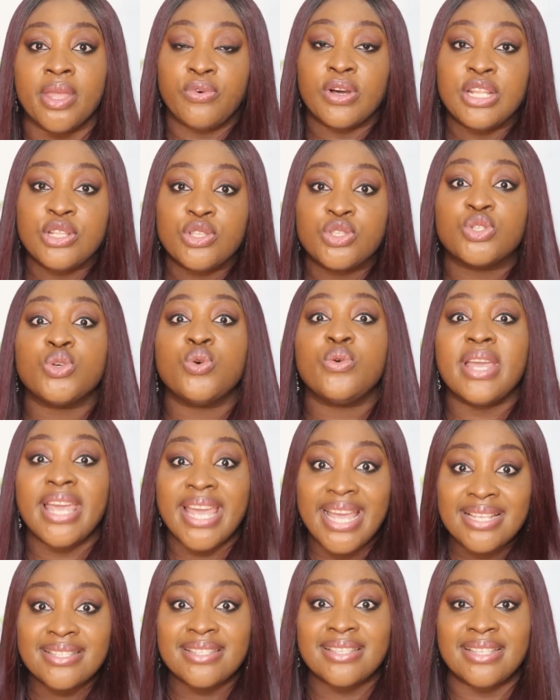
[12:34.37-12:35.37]
for the two
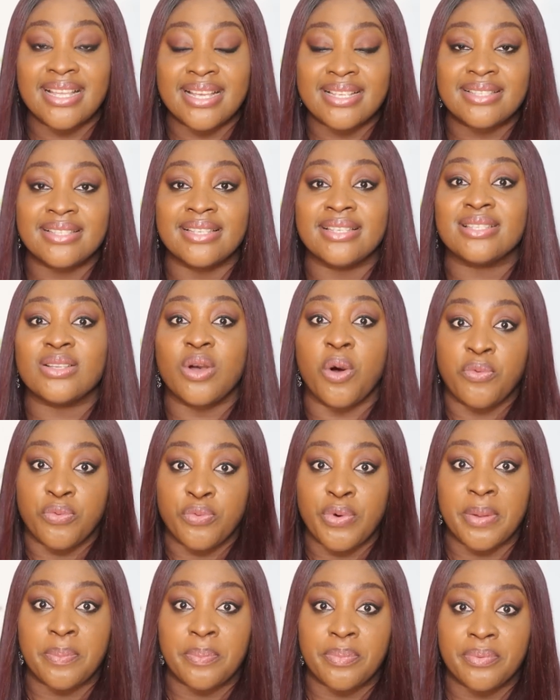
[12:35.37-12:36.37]
incidences
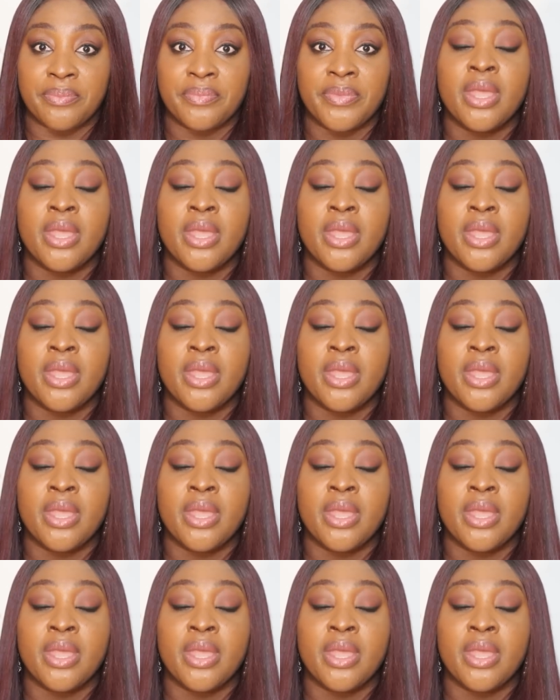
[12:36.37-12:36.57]
of rape,